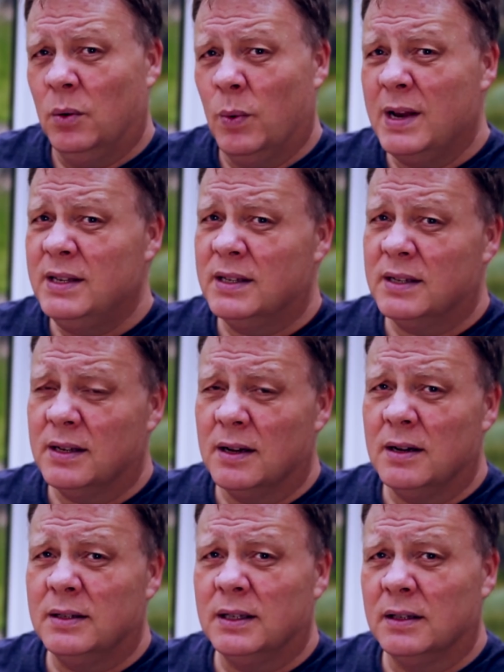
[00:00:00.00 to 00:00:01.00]
When
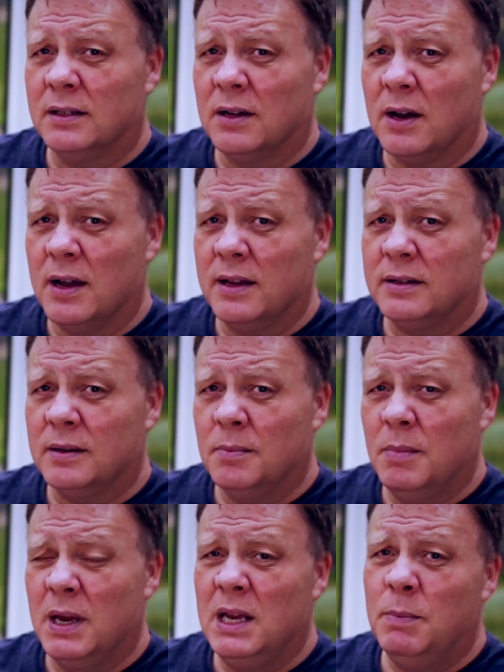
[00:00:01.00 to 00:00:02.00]
starting the diet,
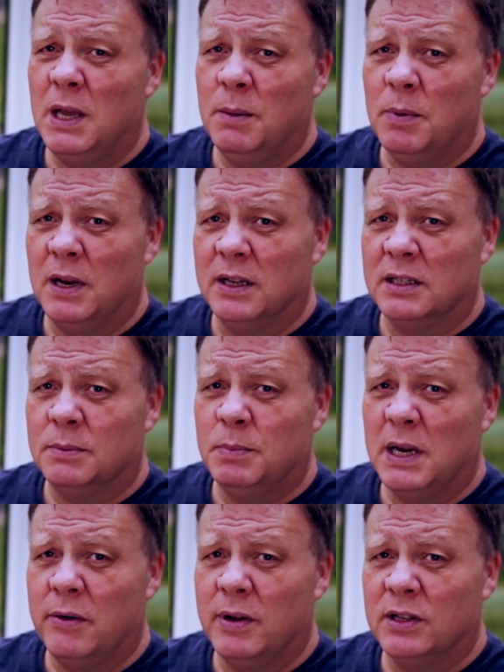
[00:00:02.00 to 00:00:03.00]
many people
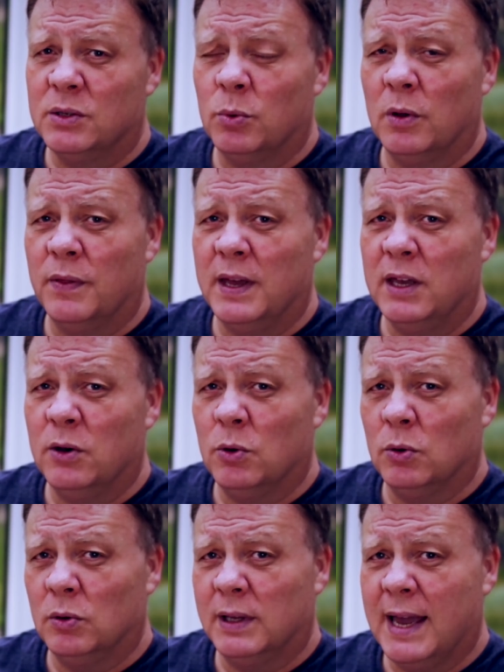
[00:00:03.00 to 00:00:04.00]
experience what they
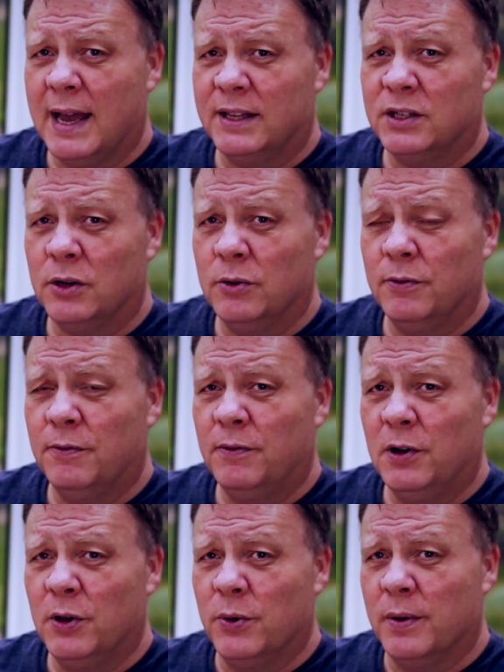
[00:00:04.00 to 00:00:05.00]
call keto
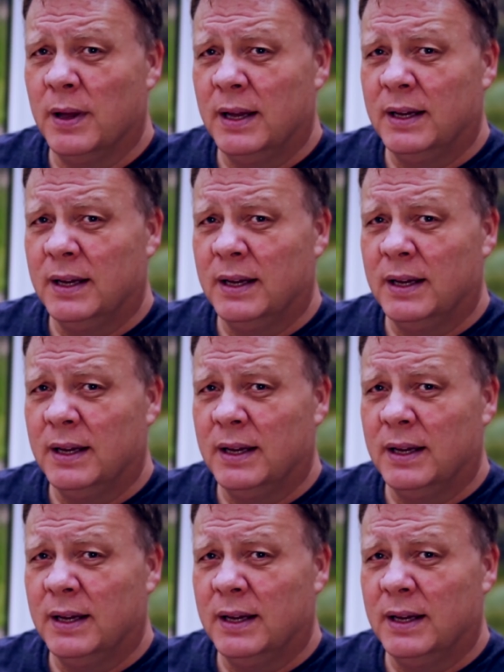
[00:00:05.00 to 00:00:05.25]
flu,